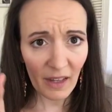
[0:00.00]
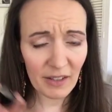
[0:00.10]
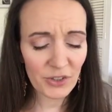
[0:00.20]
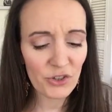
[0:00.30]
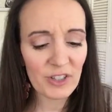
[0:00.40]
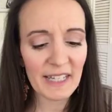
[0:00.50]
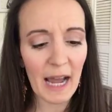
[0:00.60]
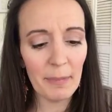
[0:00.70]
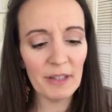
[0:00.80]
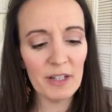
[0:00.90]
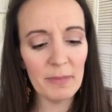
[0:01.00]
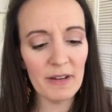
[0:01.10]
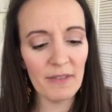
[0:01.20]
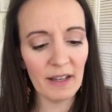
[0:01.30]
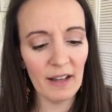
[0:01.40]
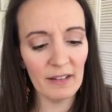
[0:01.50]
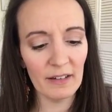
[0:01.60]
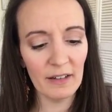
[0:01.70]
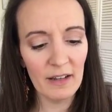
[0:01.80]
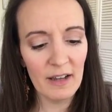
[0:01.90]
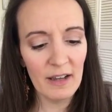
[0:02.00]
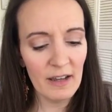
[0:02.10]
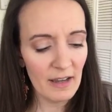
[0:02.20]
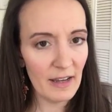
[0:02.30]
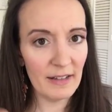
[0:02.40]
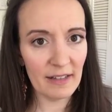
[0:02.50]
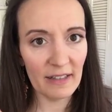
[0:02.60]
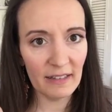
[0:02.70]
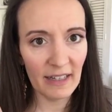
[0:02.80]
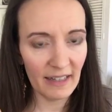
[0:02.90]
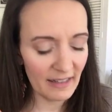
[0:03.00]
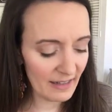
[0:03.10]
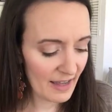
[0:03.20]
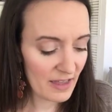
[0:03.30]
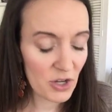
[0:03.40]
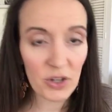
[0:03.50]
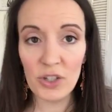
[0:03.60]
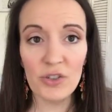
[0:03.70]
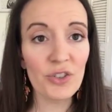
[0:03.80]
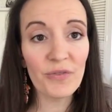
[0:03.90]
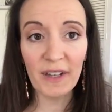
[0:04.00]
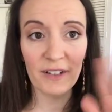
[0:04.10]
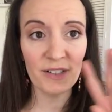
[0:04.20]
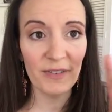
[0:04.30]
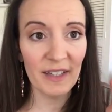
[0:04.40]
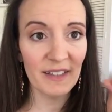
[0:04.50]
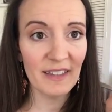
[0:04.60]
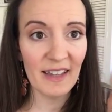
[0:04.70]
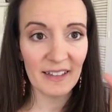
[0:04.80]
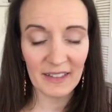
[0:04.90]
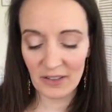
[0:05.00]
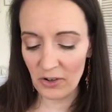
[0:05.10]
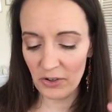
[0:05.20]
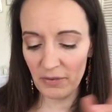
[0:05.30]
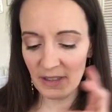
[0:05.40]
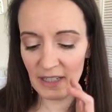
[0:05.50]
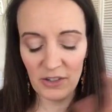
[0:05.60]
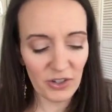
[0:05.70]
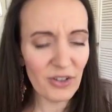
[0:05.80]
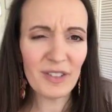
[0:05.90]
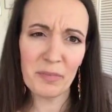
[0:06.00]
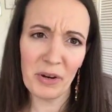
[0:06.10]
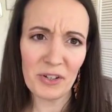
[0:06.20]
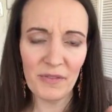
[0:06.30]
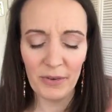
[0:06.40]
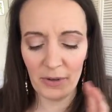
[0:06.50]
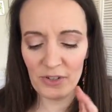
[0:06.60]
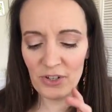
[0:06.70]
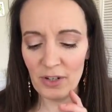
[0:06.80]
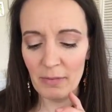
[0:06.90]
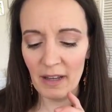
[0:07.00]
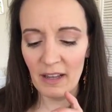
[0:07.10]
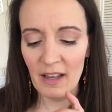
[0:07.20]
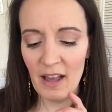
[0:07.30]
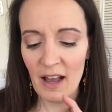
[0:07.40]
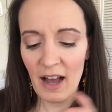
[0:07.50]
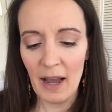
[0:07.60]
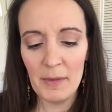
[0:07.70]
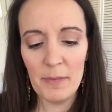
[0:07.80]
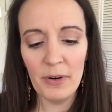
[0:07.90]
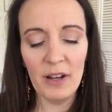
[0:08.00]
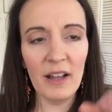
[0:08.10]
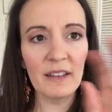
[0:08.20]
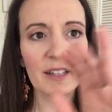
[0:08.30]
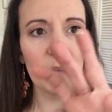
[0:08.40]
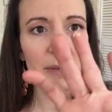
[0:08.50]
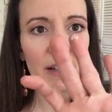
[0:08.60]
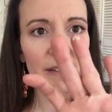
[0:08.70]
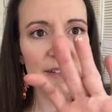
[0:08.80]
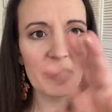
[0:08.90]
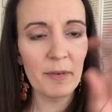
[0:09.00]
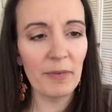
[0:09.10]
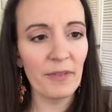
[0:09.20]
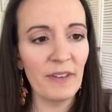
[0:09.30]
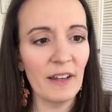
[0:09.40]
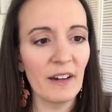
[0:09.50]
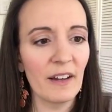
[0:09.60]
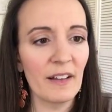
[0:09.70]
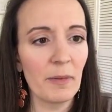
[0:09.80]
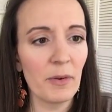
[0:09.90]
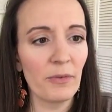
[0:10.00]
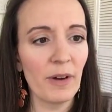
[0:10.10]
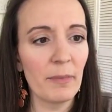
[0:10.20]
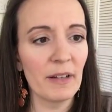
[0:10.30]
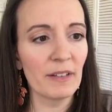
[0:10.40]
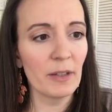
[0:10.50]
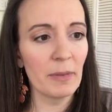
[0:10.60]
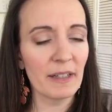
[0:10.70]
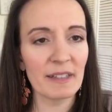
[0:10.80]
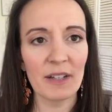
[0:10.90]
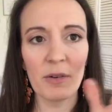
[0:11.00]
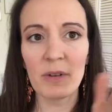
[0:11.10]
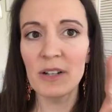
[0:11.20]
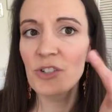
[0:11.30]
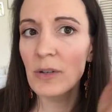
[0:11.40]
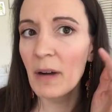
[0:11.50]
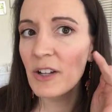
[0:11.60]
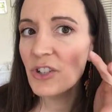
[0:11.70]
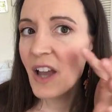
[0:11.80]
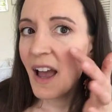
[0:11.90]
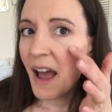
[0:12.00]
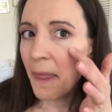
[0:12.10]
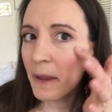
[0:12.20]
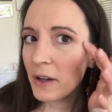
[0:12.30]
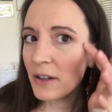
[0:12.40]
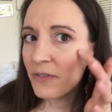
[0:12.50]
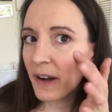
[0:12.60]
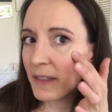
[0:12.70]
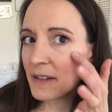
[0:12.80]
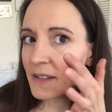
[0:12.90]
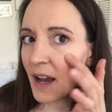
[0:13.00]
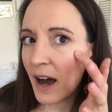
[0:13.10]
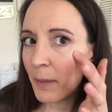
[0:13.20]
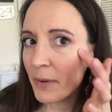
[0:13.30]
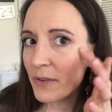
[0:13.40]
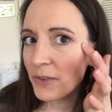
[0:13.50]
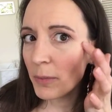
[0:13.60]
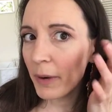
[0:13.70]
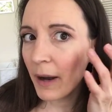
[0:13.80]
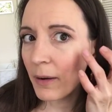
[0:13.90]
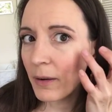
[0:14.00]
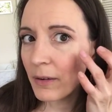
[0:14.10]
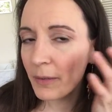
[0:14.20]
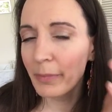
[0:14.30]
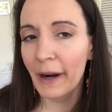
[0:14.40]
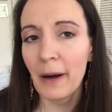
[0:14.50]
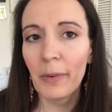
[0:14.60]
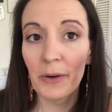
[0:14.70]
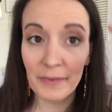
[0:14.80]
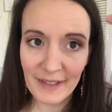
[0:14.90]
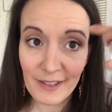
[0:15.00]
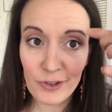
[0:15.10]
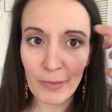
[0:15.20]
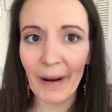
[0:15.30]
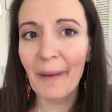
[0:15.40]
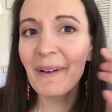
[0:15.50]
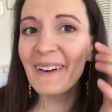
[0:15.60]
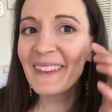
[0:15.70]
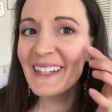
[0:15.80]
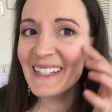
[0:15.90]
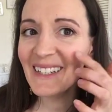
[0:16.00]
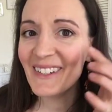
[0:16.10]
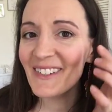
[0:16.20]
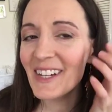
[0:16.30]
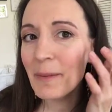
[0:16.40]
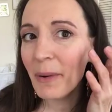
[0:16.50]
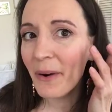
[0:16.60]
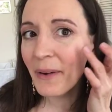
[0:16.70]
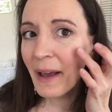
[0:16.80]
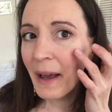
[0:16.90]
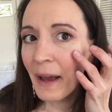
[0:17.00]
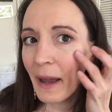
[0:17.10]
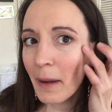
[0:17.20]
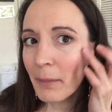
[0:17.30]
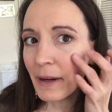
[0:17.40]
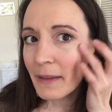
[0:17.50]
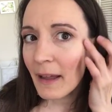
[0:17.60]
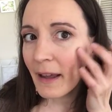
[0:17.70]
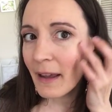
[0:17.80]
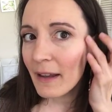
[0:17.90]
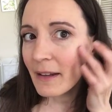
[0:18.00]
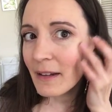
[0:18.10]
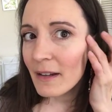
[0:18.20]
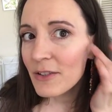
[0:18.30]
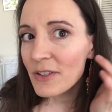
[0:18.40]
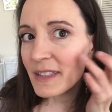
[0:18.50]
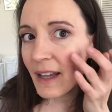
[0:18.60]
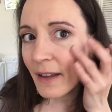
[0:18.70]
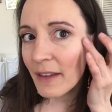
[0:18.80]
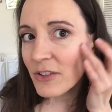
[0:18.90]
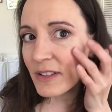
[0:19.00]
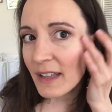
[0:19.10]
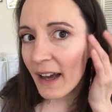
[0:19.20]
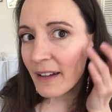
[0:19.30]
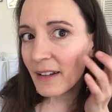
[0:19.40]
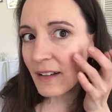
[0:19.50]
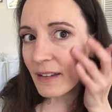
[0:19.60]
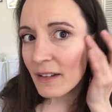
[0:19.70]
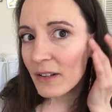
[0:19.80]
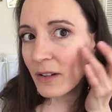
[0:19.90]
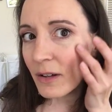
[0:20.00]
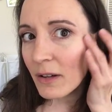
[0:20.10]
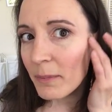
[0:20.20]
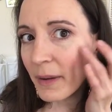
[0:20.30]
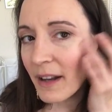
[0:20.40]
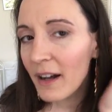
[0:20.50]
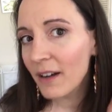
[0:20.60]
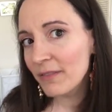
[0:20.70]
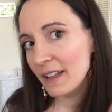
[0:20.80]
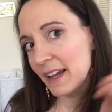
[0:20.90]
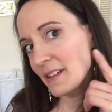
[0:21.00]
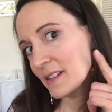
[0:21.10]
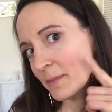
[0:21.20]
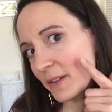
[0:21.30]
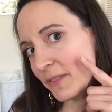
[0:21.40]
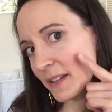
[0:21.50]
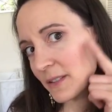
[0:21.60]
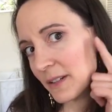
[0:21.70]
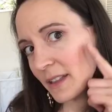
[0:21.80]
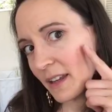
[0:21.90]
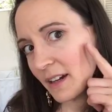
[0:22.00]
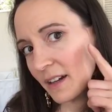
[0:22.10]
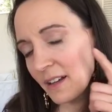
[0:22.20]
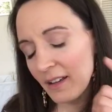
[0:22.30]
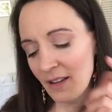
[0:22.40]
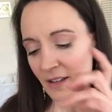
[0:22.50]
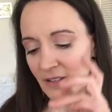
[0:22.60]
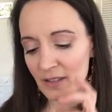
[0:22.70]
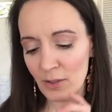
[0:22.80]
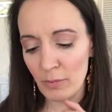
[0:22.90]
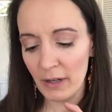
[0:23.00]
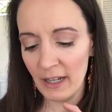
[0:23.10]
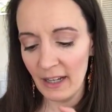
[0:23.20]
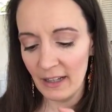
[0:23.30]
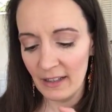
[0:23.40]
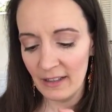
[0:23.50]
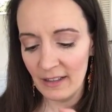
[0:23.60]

So you just tap a little bit of the color into the lid, and then you can use your fingers for this. That's all you really, you could use a brush if you wanted to, but I'm gonna put a little bit on the tip of my finger and then I'm gonna rub it a little bit because I don't want it too much. And then you're gonna find the top of your brow, or brow bone. This is your brow bone, this is your cheekbone. And bring that in. Do you see how that just added a little bit of light to my face right there? It's so pretty.